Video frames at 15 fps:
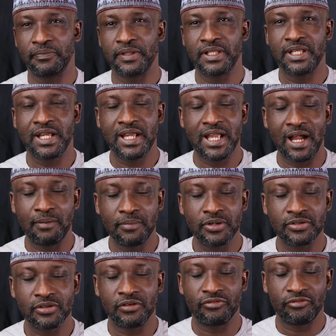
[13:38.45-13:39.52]
the
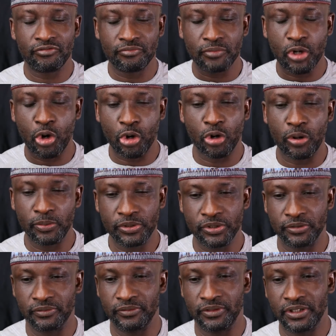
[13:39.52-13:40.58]
gamut of
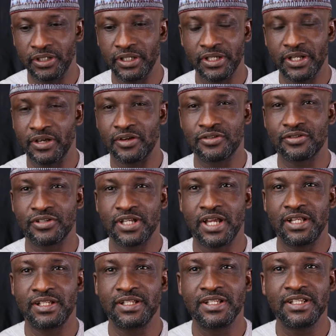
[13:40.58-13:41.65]
corruption in our
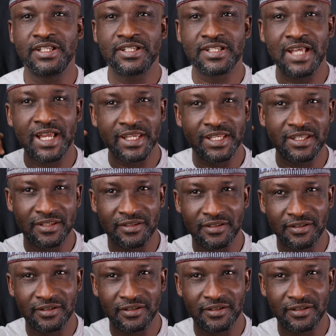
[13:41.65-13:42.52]
society. The psyche,